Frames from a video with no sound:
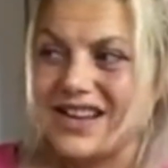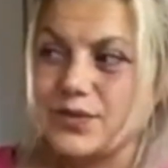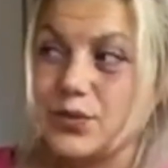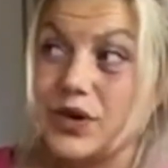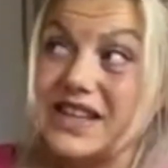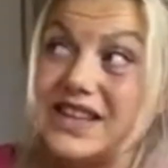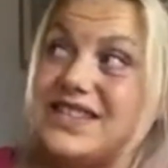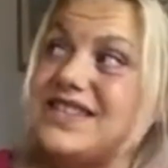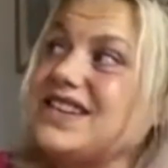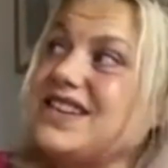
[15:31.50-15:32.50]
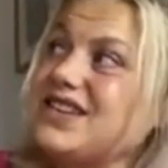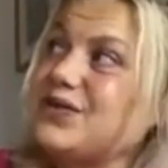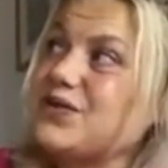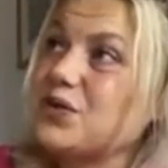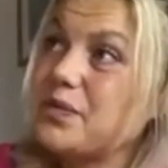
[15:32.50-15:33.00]
as more easy it is
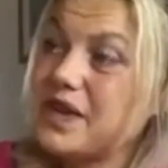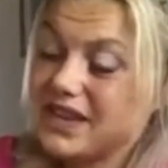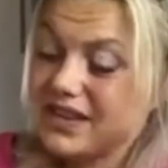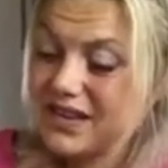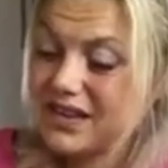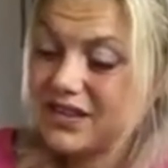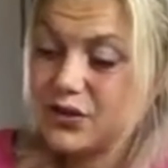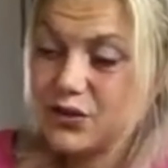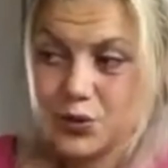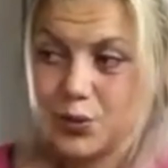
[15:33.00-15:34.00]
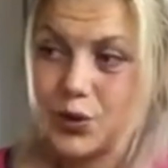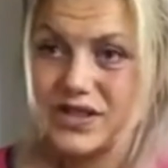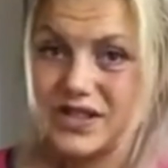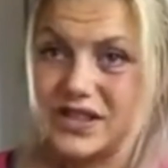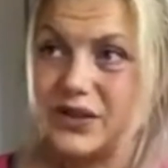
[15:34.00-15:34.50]
for me and the
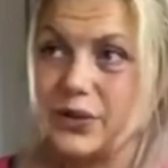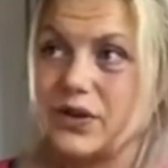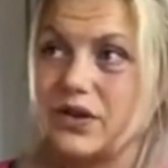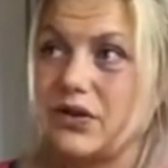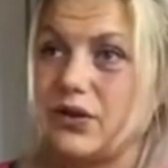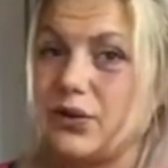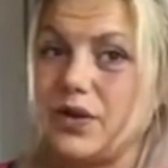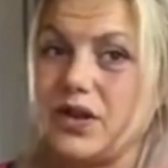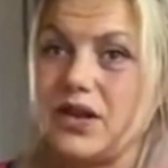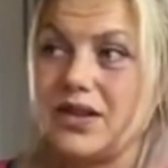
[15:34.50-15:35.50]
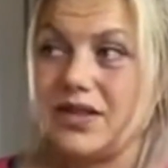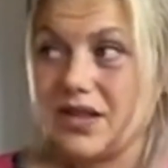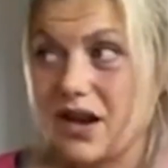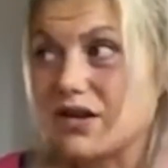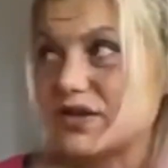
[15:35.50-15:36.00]
newborn children to be in
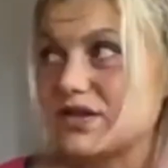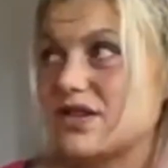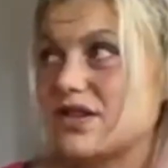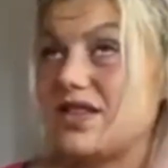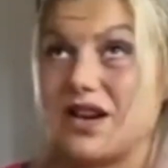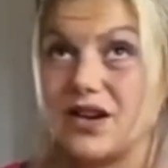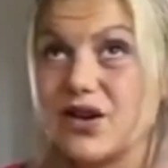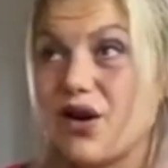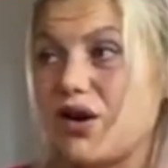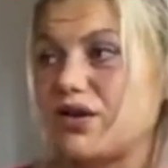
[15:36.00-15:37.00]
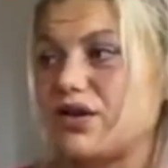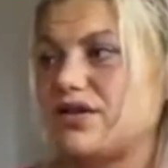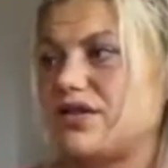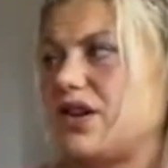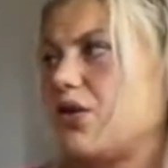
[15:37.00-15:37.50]
theirs, their
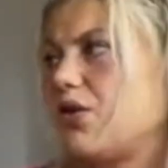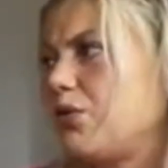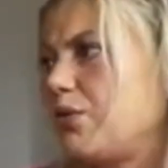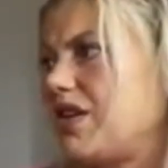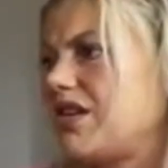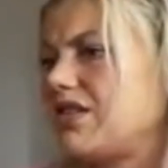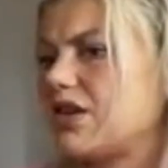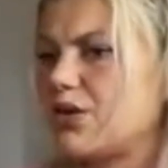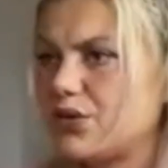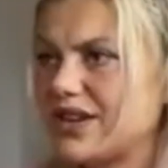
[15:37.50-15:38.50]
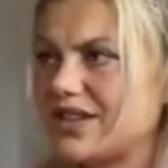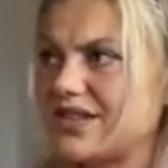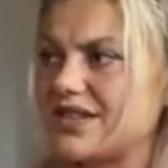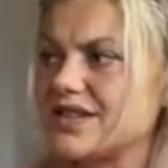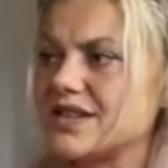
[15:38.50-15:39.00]
colors, their own being, their own
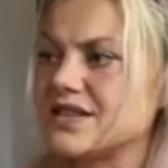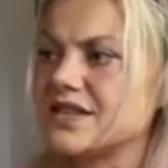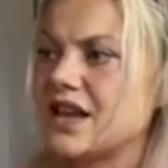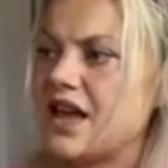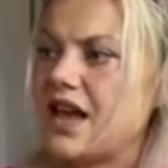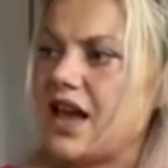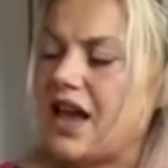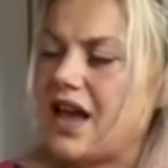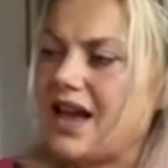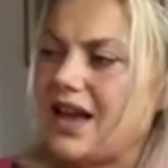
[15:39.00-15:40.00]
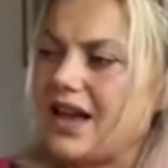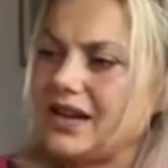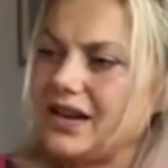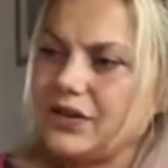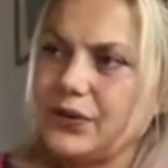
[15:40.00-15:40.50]
existence.
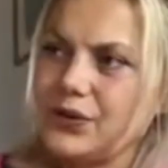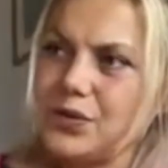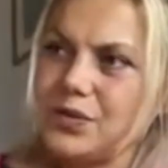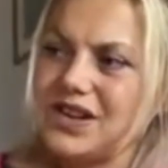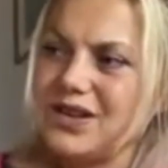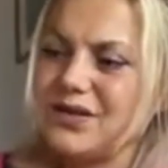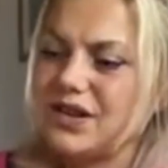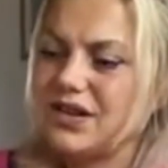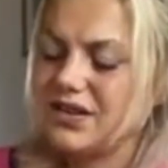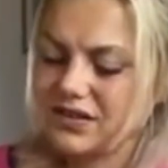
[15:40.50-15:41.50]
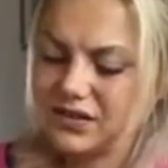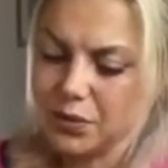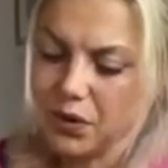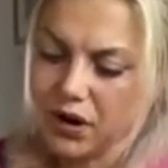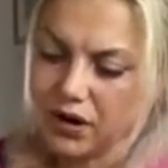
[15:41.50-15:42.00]
And I truly believe that this is a
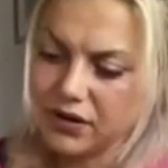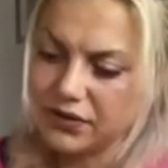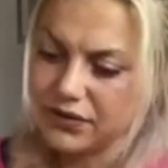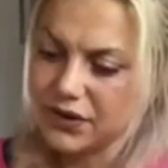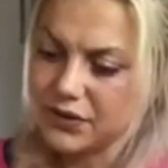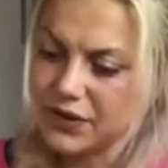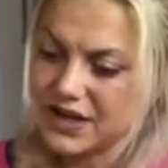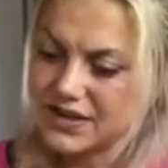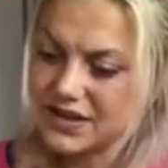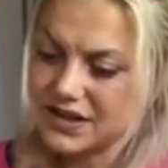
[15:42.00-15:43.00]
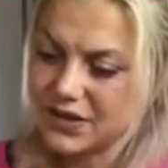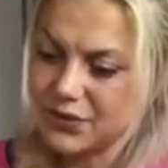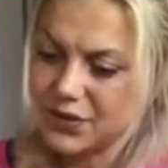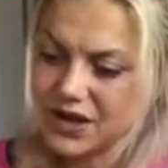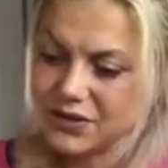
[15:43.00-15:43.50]
part of the creation that
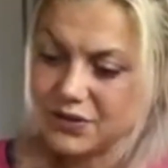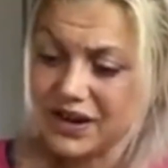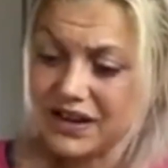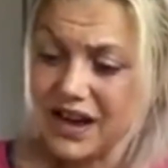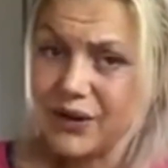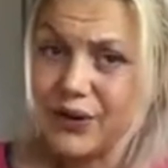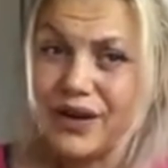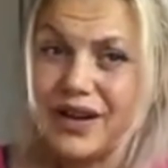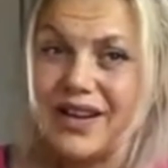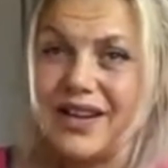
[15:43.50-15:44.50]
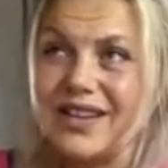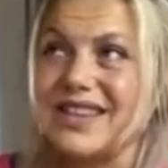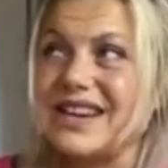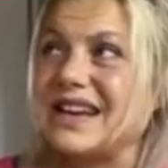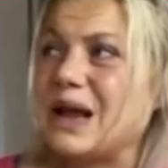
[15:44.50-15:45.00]
we are in right now,
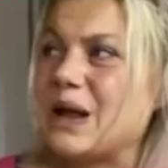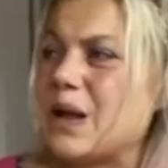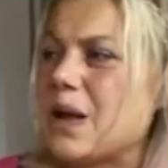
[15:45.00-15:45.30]
that